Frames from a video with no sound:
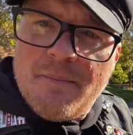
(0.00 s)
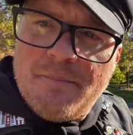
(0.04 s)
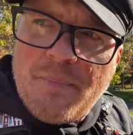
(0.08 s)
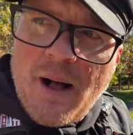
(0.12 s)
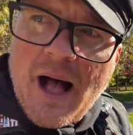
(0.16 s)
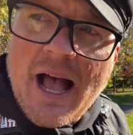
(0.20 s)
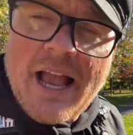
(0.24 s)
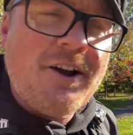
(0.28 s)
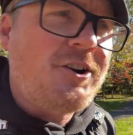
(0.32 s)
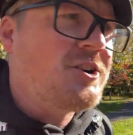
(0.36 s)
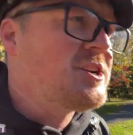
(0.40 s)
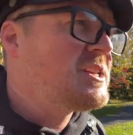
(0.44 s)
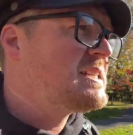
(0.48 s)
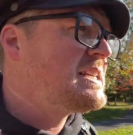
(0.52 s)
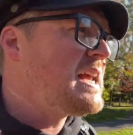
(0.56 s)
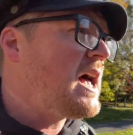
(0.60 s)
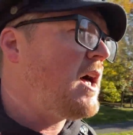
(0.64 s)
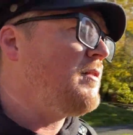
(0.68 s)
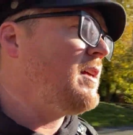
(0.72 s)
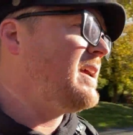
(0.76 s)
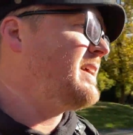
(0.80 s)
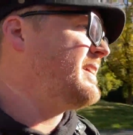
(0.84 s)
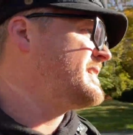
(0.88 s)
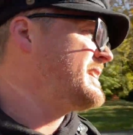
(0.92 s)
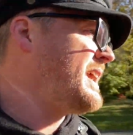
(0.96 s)
by yourself.
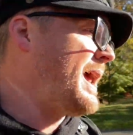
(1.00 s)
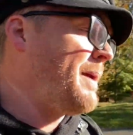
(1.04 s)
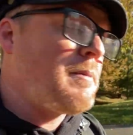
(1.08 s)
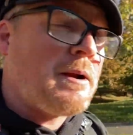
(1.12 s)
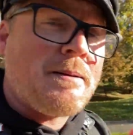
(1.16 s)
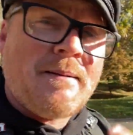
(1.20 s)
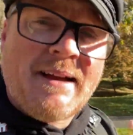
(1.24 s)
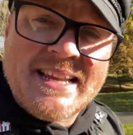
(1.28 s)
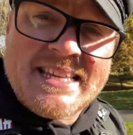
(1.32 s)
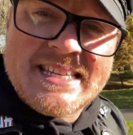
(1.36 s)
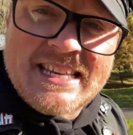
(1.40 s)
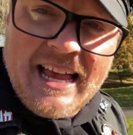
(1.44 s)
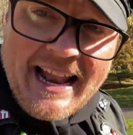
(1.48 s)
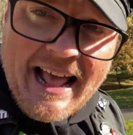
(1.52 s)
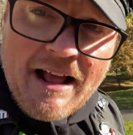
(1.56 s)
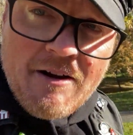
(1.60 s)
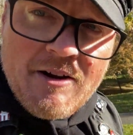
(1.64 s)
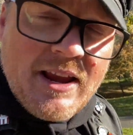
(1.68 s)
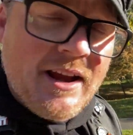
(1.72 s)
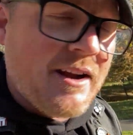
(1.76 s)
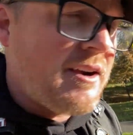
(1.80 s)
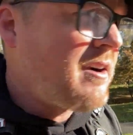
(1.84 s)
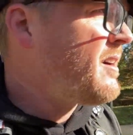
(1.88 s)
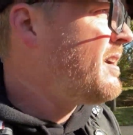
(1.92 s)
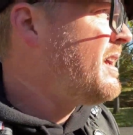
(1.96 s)
Like let's say I bring my son out
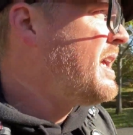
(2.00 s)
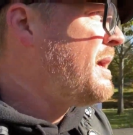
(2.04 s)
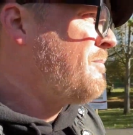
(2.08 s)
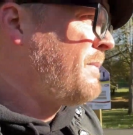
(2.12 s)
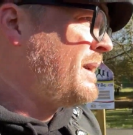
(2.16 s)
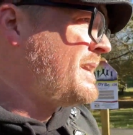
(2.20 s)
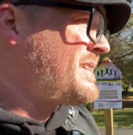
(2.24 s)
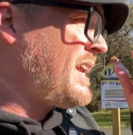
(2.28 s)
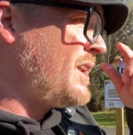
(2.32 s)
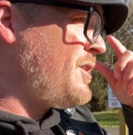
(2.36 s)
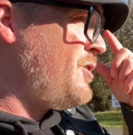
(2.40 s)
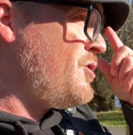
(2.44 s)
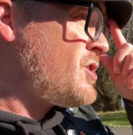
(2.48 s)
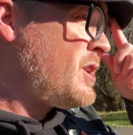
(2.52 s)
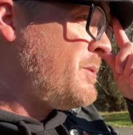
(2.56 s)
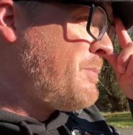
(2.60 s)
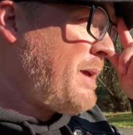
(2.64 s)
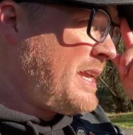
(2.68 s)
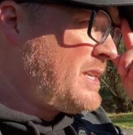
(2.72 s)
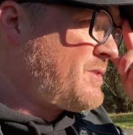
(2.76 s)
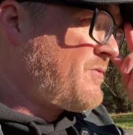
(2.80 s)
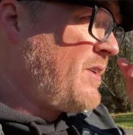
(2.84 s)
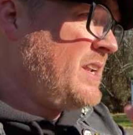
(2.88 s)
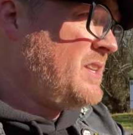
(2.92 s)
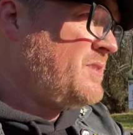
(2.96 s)
here. My son usually
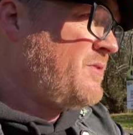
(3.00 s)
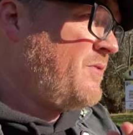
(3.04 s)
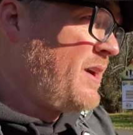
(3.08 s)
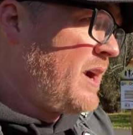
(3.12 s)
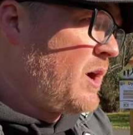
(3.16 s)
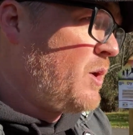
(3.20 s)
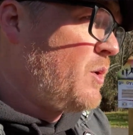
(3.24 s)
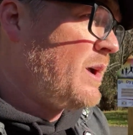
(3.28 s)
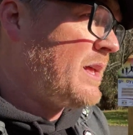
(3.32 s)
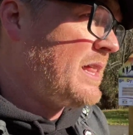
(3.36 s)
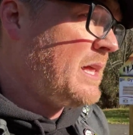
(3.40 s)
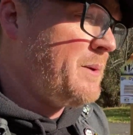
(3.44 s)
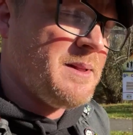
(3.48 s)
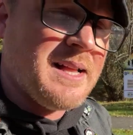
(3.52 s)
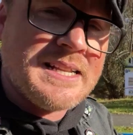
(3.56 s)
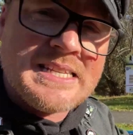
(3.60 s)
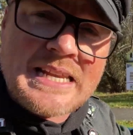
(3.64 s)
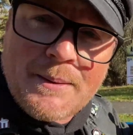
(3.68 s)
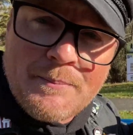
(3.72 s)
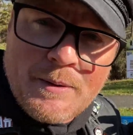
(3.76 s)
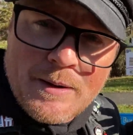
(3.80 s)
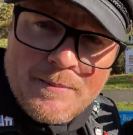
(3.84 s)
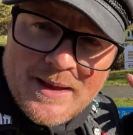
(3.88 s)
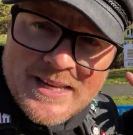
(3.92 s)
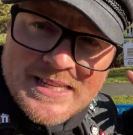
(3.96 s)
makes friends very quickly. But let's say I
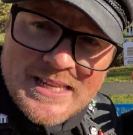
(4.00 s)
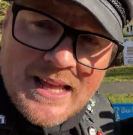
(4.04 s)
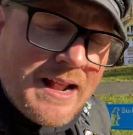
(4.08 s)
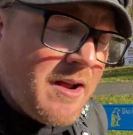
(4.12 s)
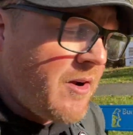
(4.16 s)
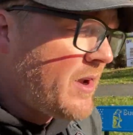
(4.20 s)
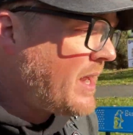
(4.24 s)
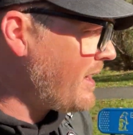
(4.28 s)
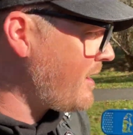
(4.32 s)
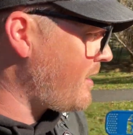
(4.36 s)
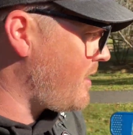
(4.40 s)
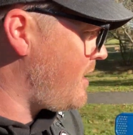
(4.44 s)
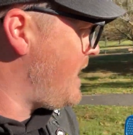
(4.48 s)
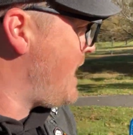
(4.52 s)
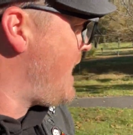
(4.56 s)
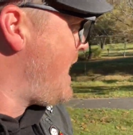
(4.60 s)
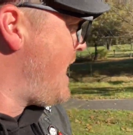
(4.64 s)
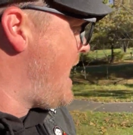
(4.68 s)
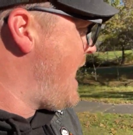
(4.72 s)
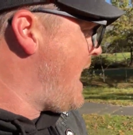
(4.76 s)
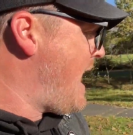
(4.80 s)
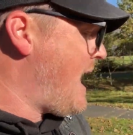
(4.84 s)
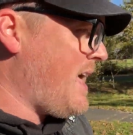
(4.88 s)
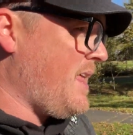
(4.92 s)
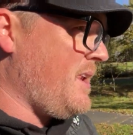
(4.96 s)
bring my son out here
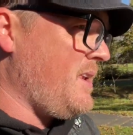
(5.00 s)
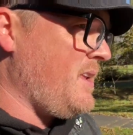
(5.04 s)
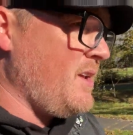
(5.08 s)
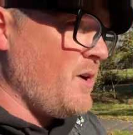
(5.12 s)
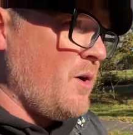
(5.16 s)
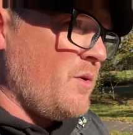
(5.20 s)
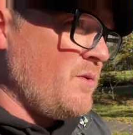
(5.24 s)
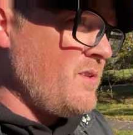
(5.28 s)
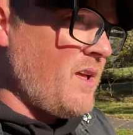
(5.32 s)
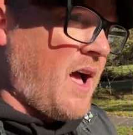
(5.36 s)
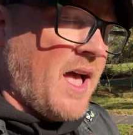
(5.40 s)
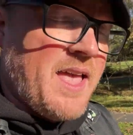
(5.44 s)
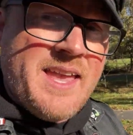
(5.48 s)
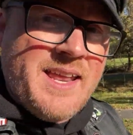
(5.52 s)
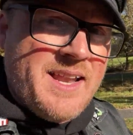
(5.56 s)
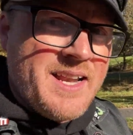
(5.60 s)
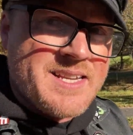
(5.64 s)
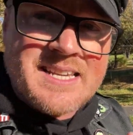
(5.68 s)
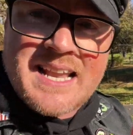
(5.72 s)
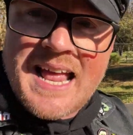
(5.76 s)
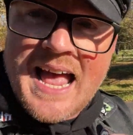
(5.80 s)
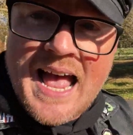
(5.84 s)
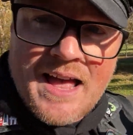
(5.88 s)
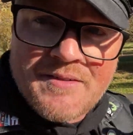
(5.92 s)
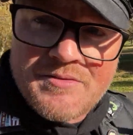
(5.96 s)
and you know he
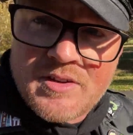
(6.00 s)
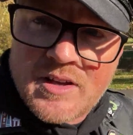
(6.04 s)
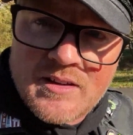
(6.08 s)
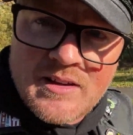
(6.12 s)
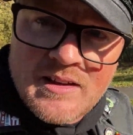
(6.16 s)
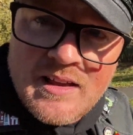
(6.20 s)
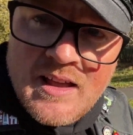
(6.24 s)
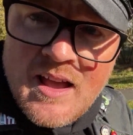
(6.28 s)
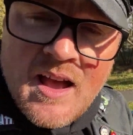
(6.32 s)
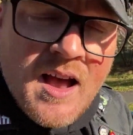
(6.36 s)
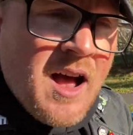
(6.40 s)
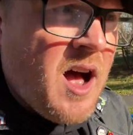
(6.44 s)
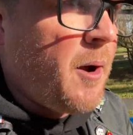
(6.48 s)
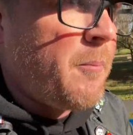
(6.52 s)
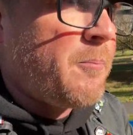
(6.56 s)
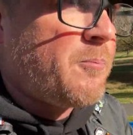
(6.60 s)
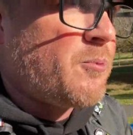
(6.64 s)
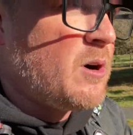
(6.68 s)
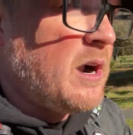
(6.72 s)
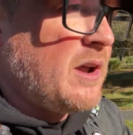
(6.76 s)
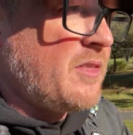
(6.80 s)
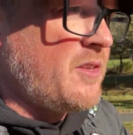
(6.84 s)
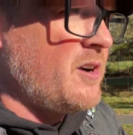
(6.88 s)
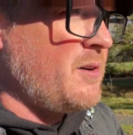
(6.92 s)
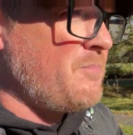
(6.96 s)
doesn't have a
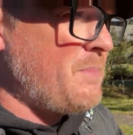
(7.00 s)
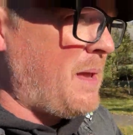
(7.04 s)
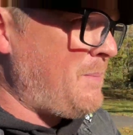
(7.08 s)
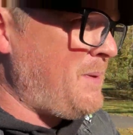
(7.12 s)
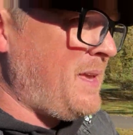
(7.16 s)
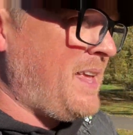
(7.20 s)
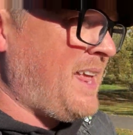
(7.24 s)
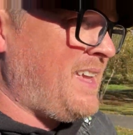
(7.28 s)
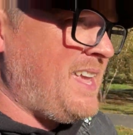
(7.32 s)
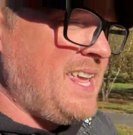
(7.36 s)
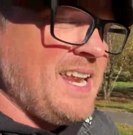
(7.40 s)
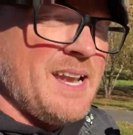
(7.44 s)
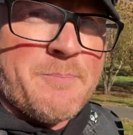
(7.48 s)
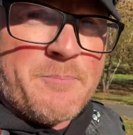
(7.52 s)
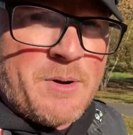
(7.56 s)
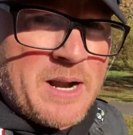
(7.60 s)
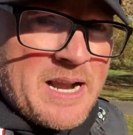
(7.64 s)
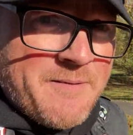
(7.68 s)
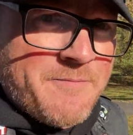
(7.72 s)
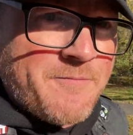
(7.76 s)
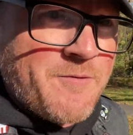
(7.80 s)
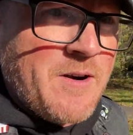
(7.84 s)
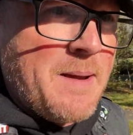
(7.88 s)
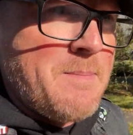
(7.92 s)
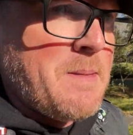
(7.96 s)
brother. Maybe he didn't bring a
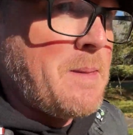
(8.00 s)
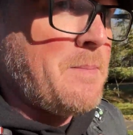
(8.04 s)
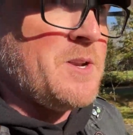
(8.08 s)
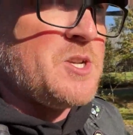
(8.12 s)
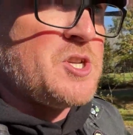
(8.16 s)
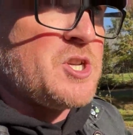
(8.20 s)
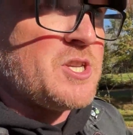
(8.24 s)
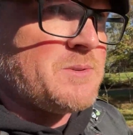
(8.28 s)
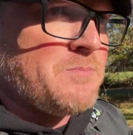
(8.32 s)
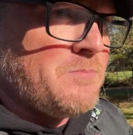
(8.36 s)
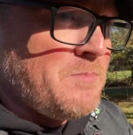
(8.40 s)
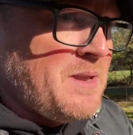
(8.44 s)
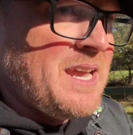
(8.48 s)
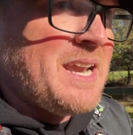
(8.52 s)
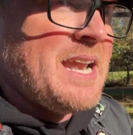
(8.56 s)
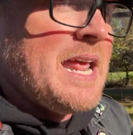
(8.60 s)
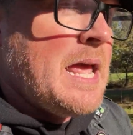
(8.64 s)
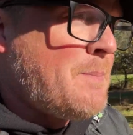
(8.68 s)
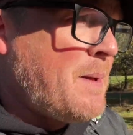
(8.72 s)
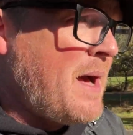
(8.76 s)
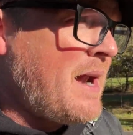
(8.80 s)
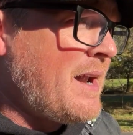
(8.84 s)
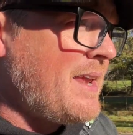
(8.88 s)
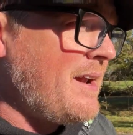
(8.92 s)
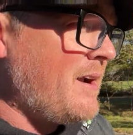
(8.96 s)
friend. Maybe it's just me and
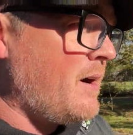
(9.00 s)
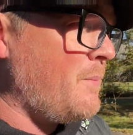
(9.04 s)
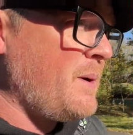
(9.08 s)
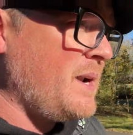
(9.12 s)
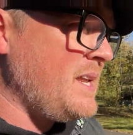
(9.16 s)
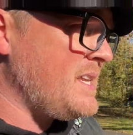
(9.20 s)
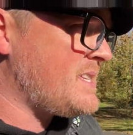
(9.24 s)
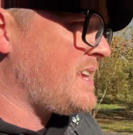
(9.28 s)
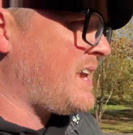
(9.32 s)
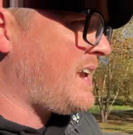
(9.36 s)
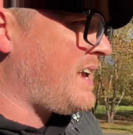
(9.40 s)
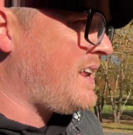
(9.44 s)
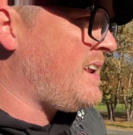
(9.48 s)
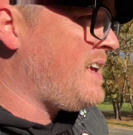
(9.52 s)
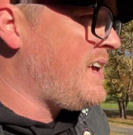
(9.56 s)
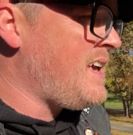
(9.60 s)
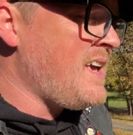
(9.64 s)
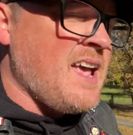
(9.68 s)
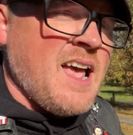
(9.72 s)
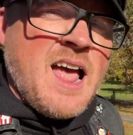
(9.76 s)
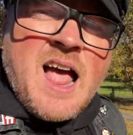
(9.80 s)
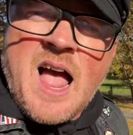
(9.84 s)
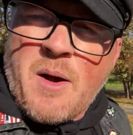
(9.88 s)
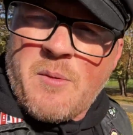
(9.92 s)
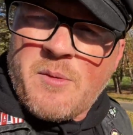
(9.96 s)
him out here. But he's thinking,
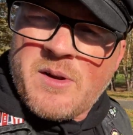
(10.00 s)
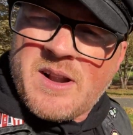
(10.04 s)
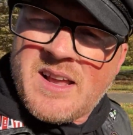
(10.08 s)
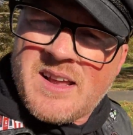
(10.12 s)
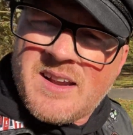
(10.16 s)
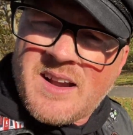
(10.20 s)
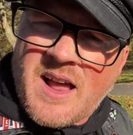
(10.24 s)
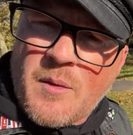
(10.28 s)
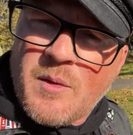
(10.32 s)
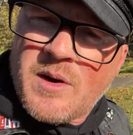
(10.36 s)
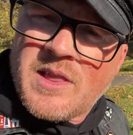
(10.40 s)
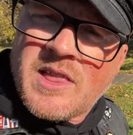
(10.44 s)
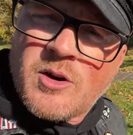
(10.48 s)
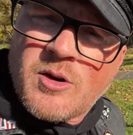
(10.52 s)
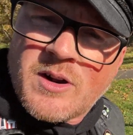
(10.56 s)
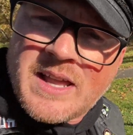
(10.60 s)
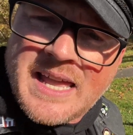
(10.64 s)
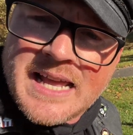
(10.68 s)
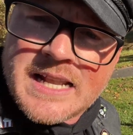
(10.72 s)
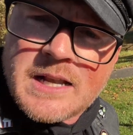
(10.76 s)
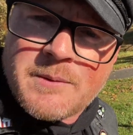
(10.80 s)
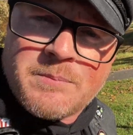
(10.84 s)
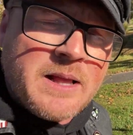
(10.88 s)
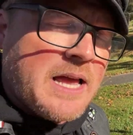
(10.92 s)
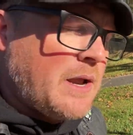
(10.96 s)
I want a little
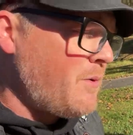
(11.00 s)
kid to play